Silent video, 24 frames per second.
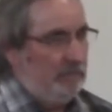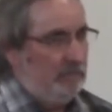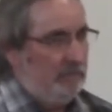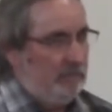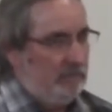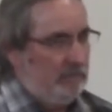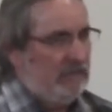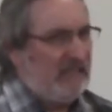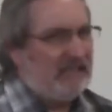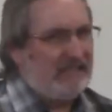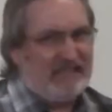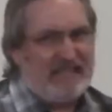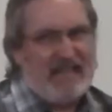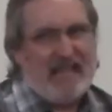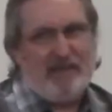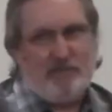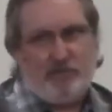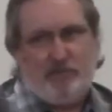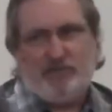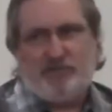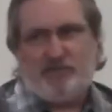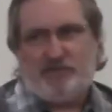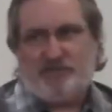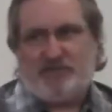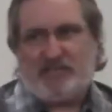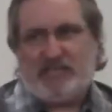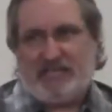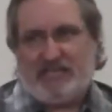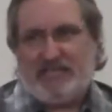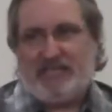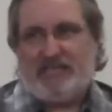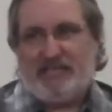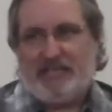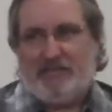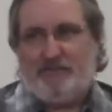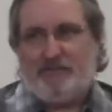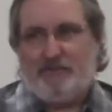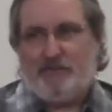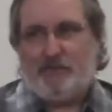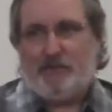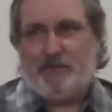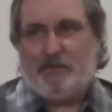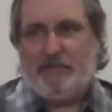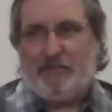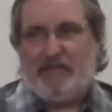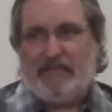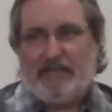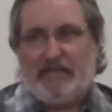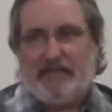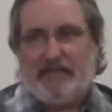Let that one sink in for a minute.